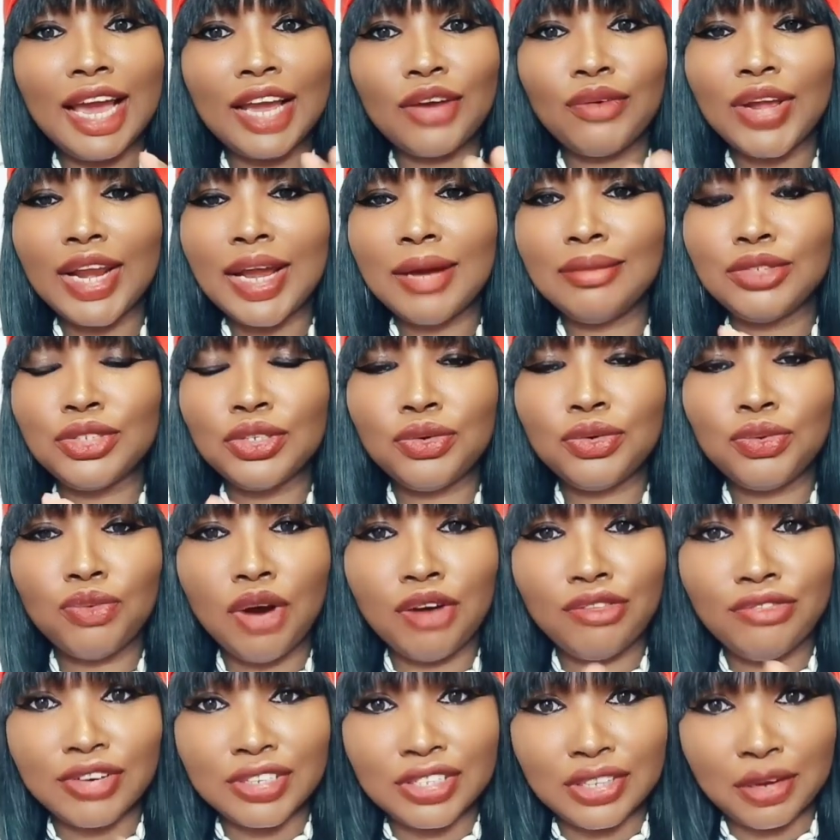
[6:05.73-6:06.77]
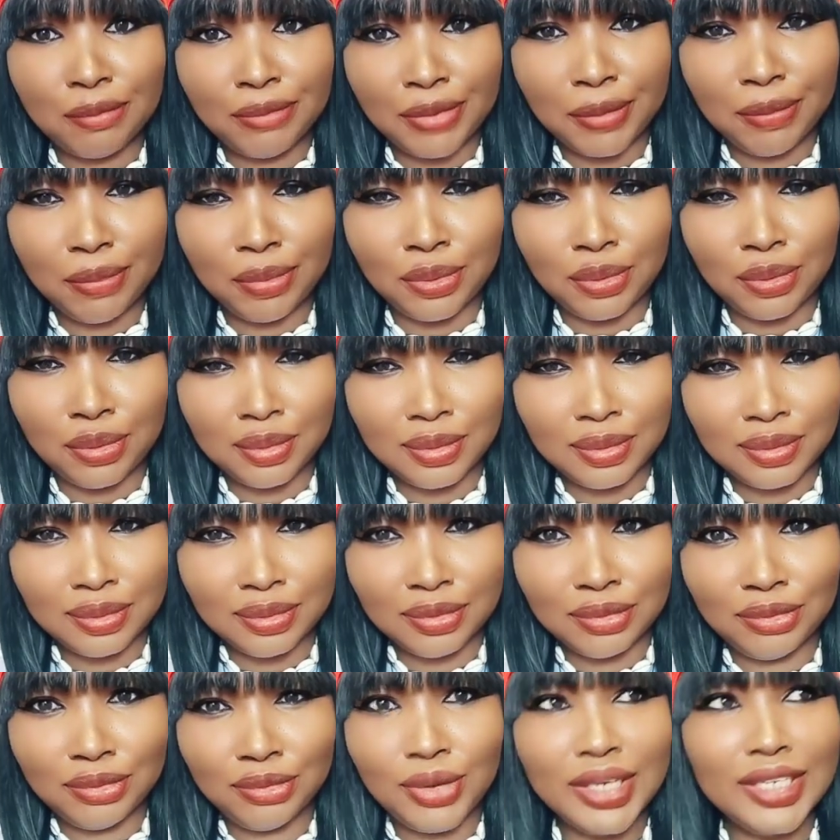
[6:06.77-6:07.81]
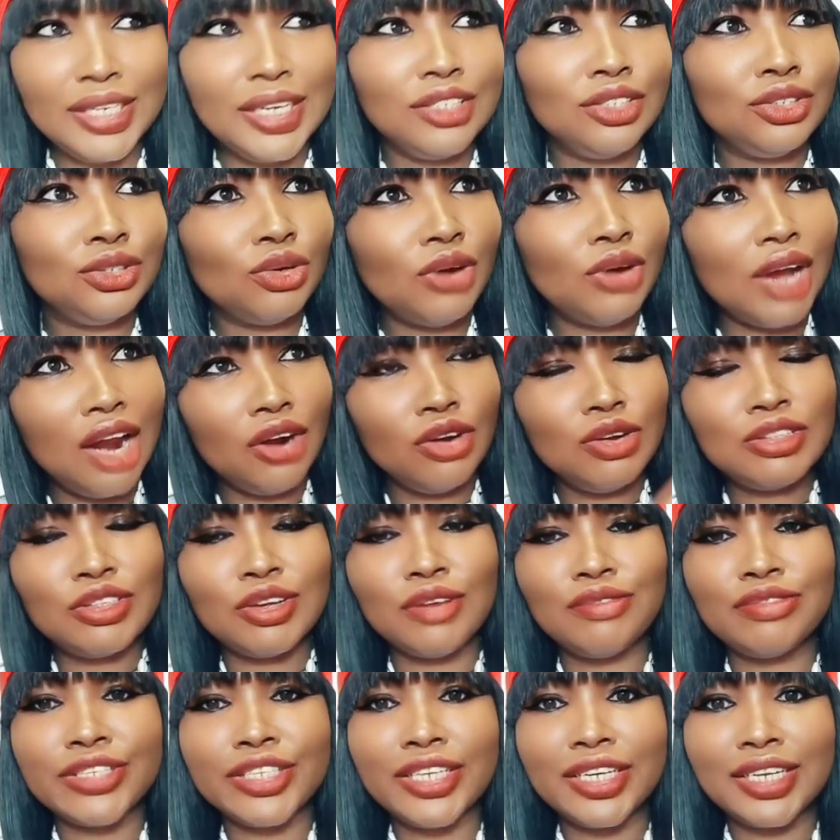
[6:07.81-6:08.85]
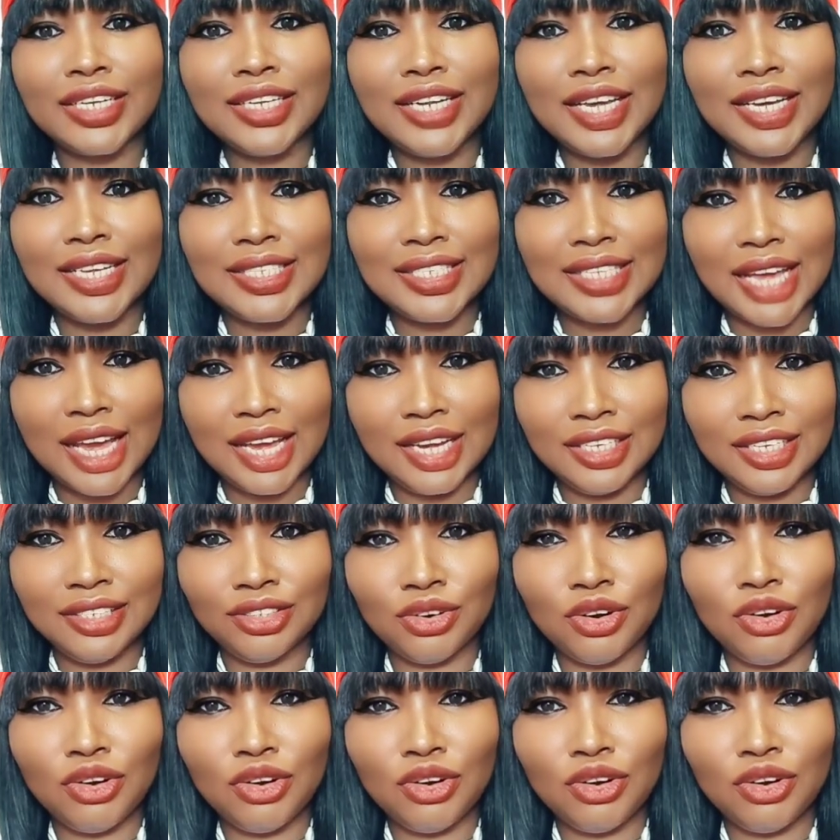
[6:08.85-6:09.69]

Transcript: Like when I'm doing work for some people, when they throw arrows of sickness and,